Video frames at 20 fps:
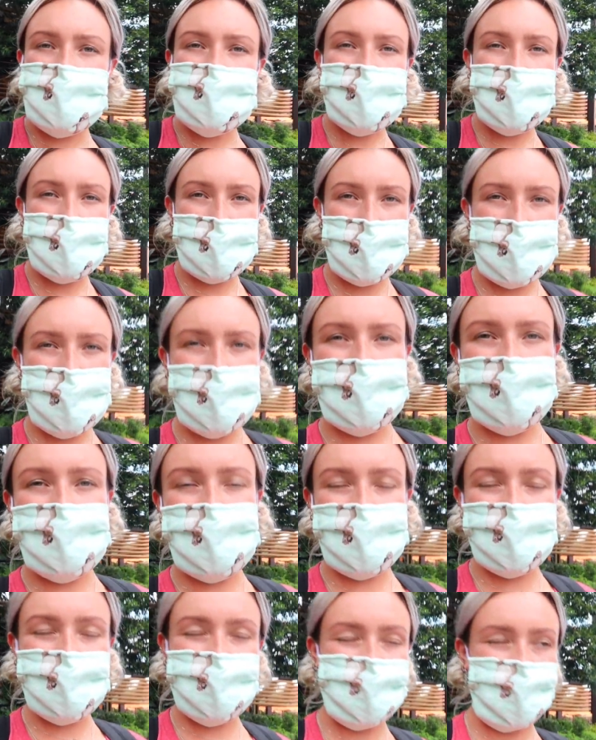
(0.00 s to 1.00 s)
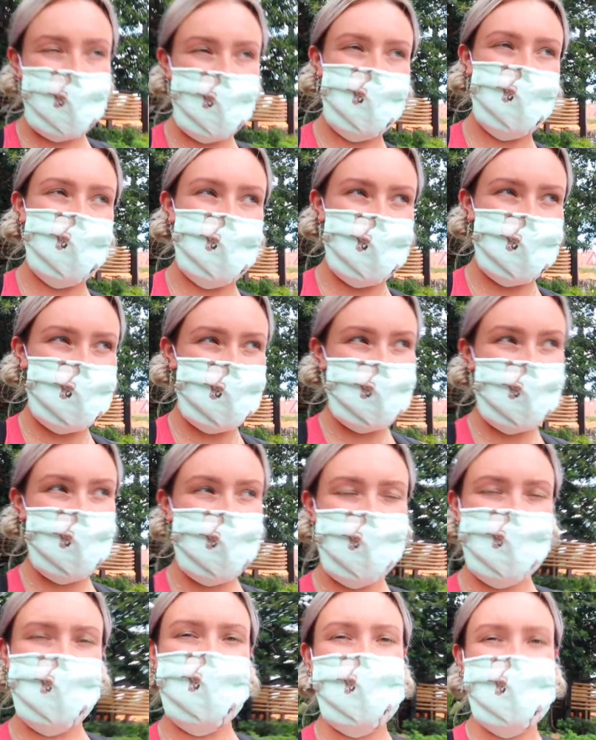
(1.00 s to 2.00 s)
So, the pool's closed
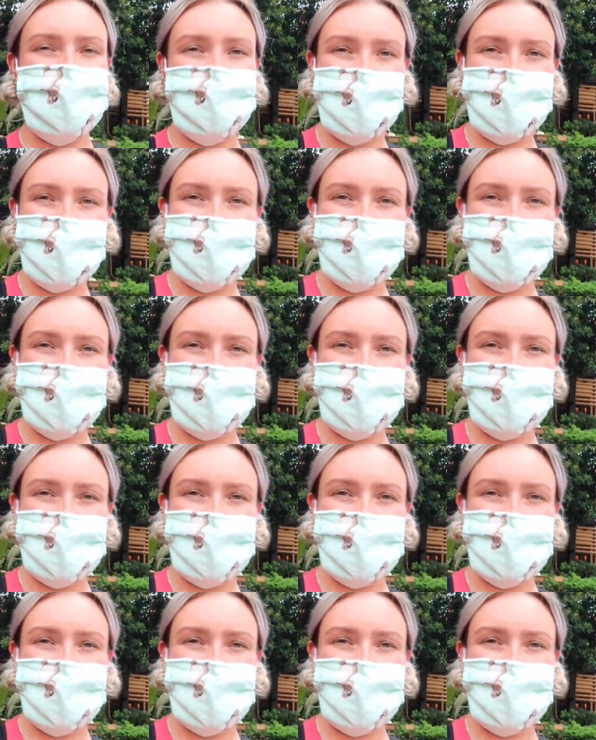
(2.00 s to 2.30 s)
because there's a storm